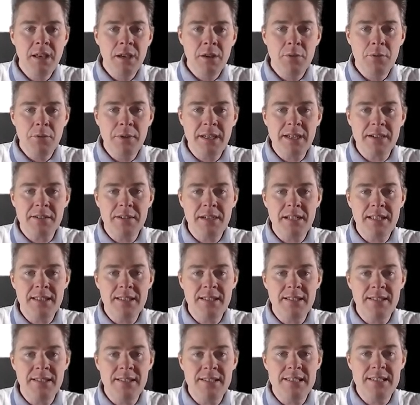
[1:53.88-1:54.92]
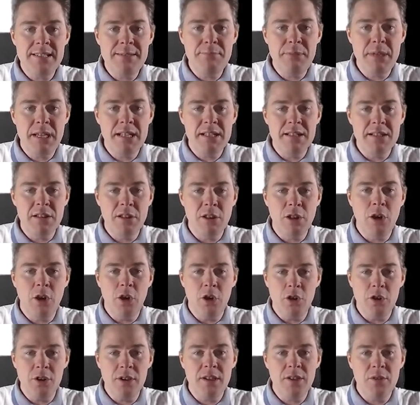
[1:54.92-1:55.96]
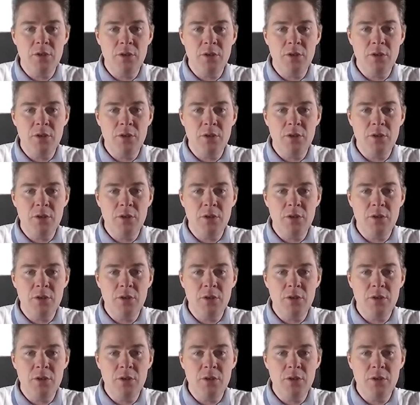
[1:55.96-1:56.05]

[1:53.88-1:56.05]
we created the GBN log,